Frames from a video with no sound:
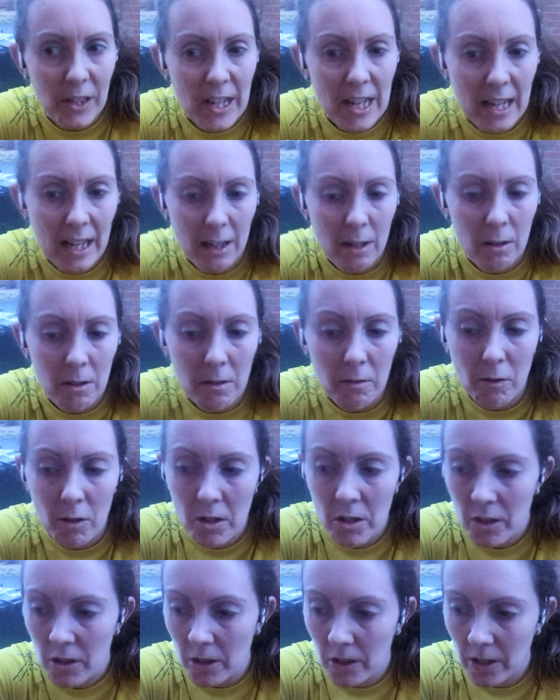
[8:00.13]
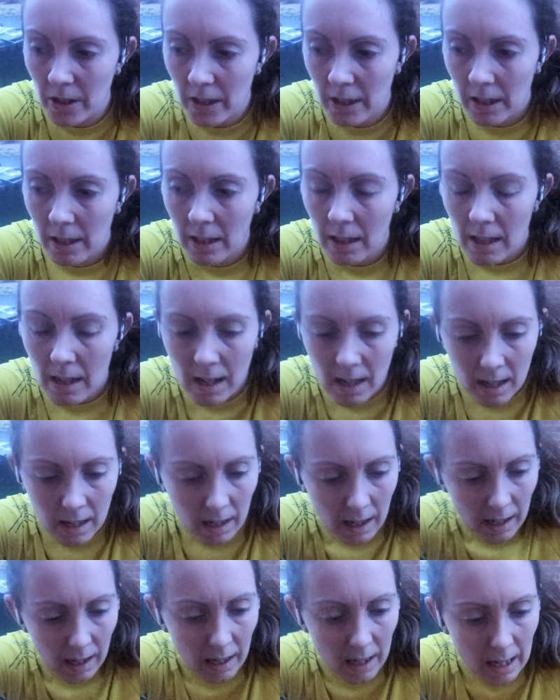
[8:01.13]
it. Another run done.
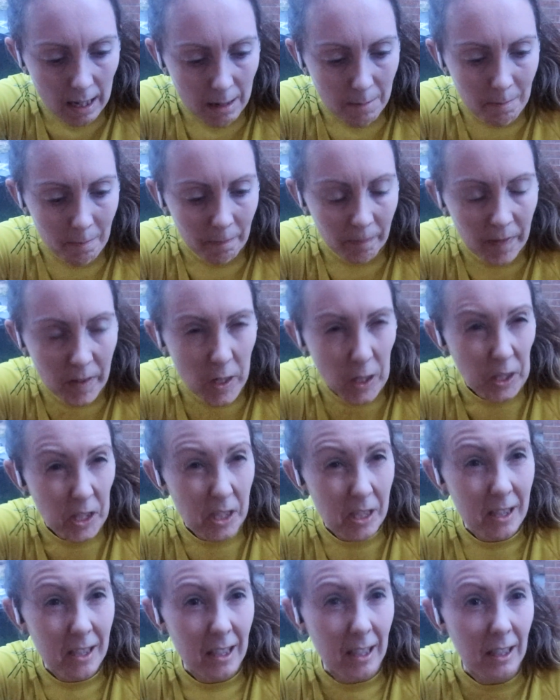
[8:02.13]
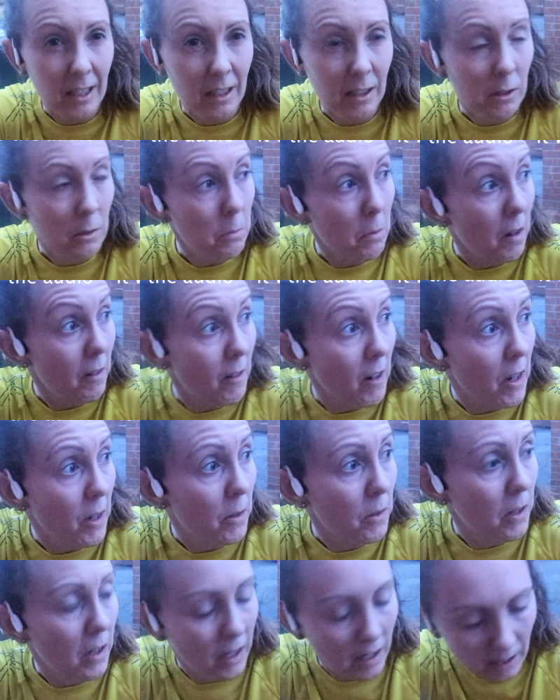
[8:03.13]
Just tomorrow,
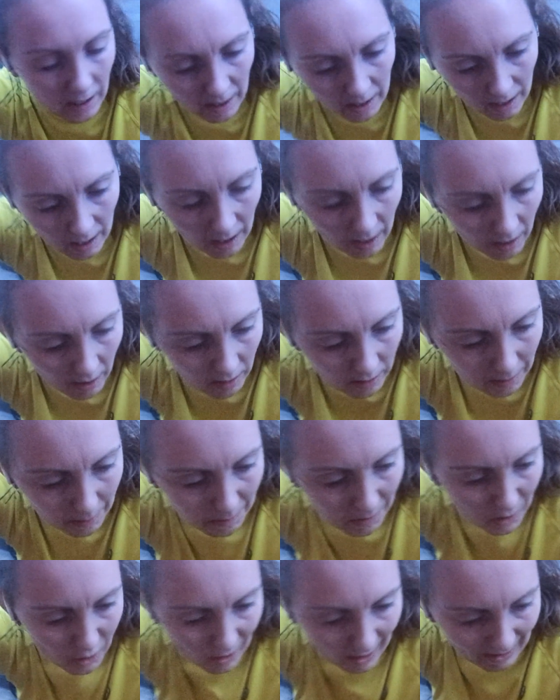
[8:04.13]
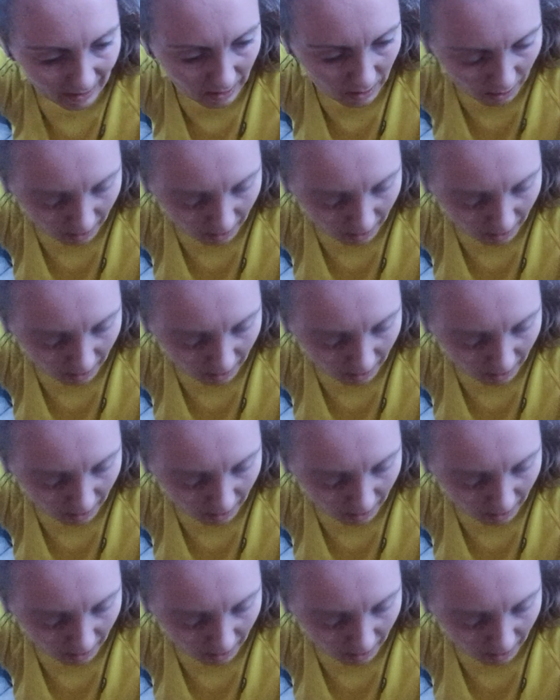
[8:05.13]
some strength